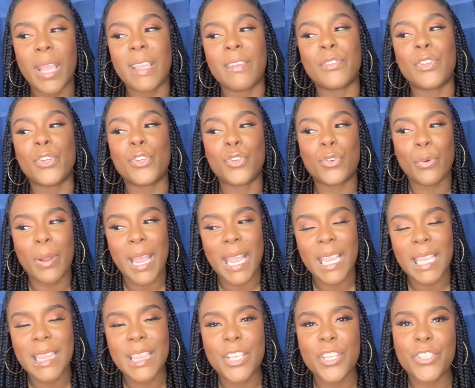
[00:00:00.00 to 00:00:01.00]
if you
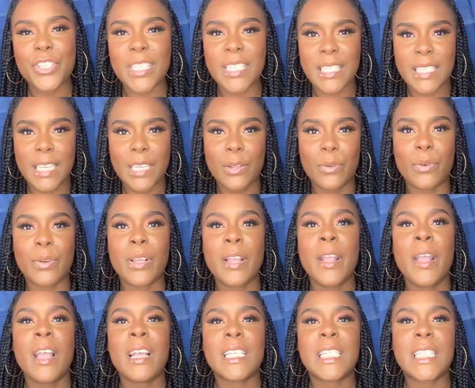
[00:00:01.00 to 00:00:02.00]
tried the Shiseido
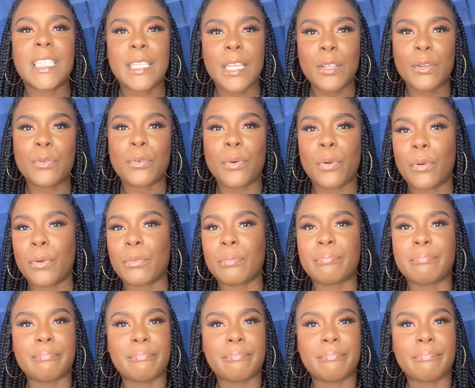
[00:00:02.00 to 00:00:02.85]
Synchro